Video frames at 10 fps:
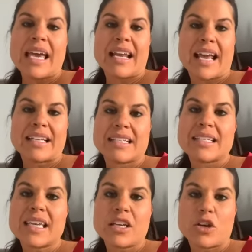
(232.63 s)
And I had a
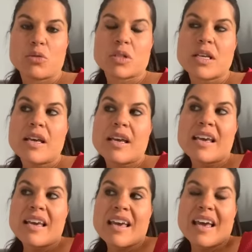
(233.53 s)
sticky note
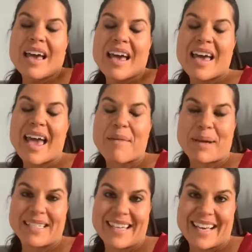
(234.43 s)
at
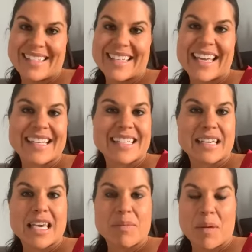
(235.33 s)
my desk and it
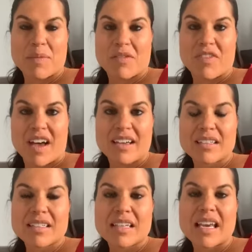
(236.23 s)
said keep up the
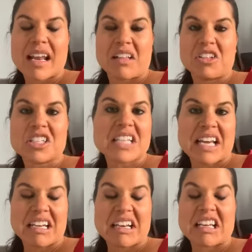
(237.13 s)
fight and i looked
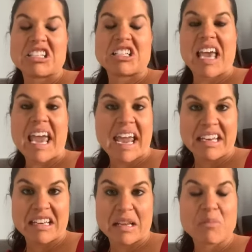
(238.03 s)
at it and i just
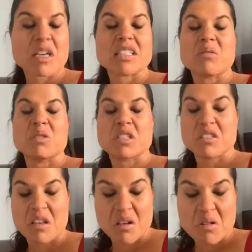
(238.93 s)
hated it because i was
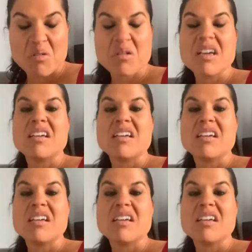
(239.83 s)
so